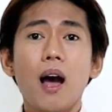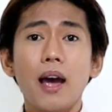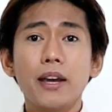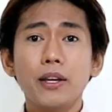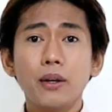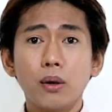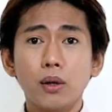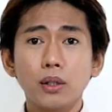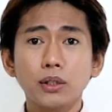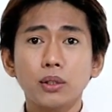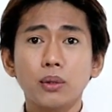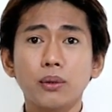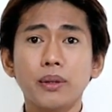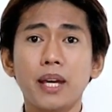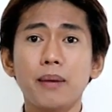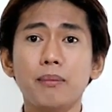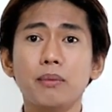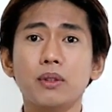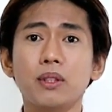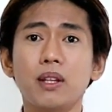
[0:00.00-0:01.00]
I also
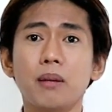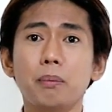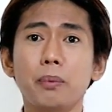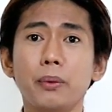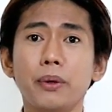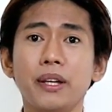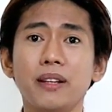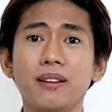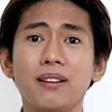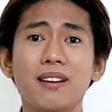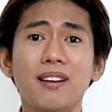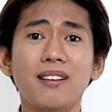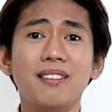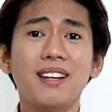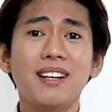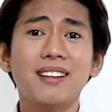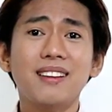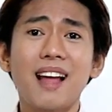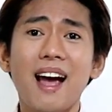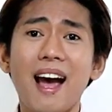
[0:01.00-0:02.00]
came to the point
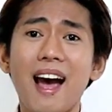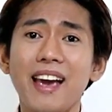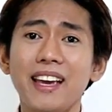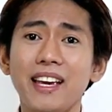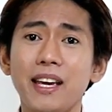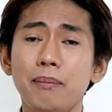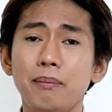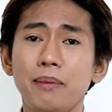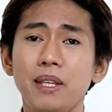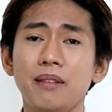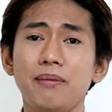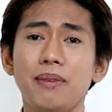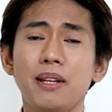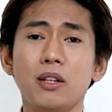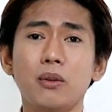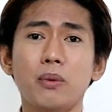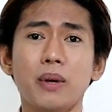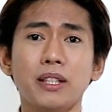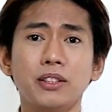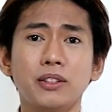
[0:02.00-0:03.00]
that I am
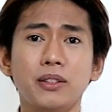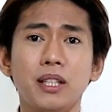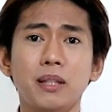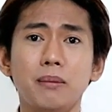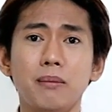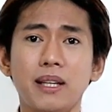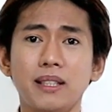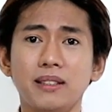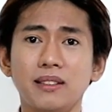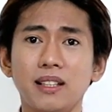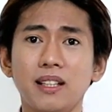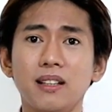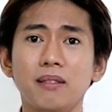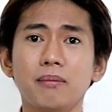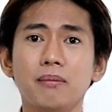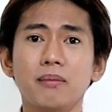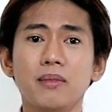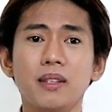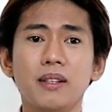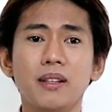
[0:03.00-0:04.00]
even questioning
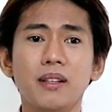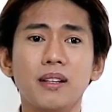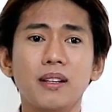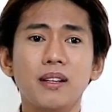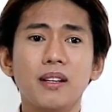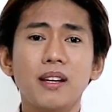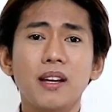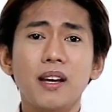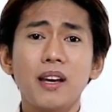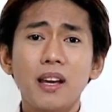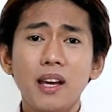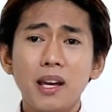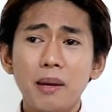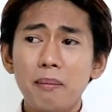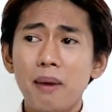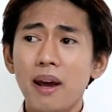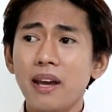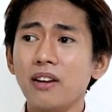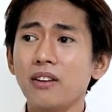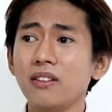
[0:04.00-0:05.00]
myself.
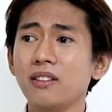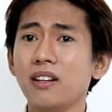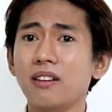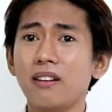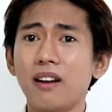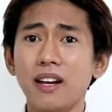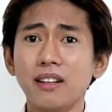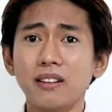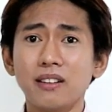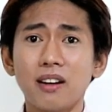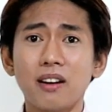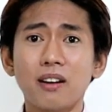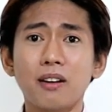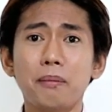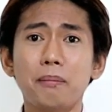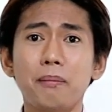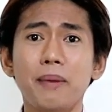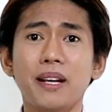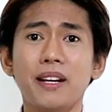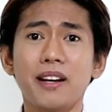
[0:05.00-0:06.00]
Am I on the right track
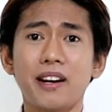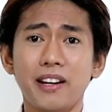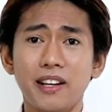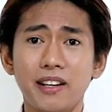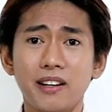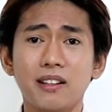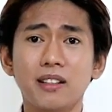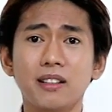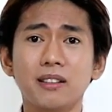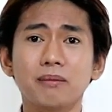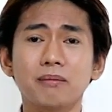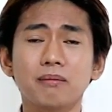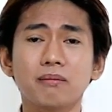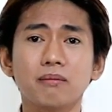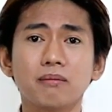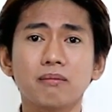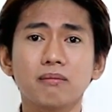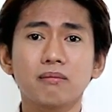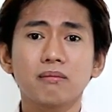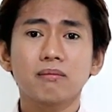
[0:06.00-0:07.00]
of my career?
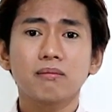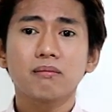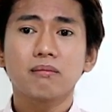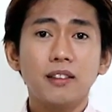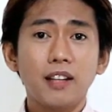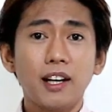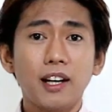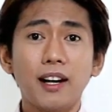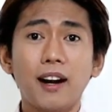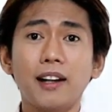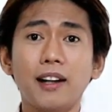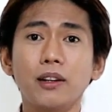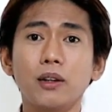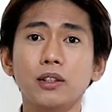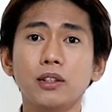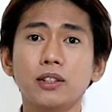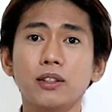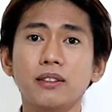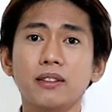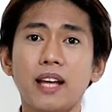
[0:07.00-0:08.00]
There are
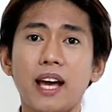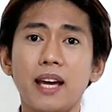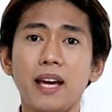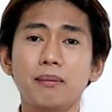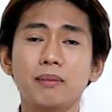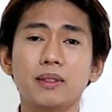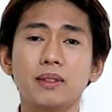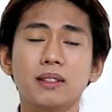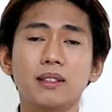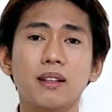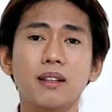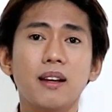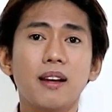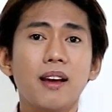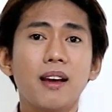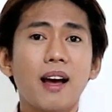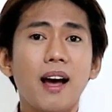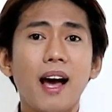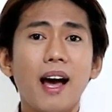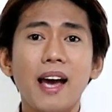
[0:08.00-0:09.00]
also times
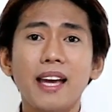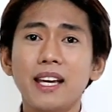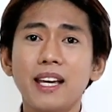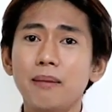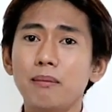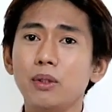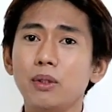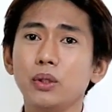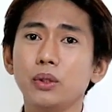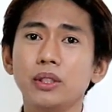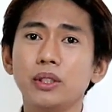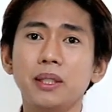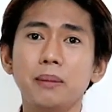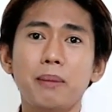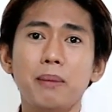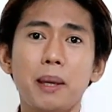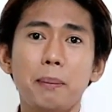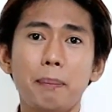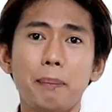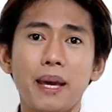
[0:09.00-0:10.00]
I am
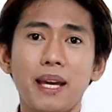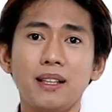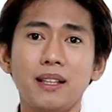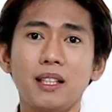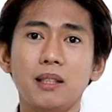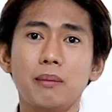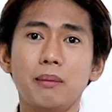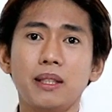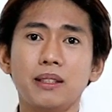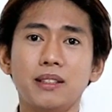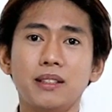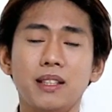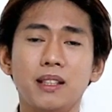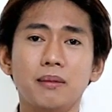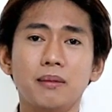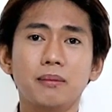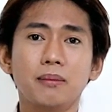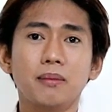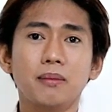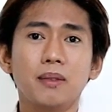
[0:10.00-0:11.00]
losing my faith in
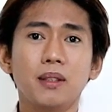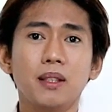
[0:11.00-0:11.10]
myself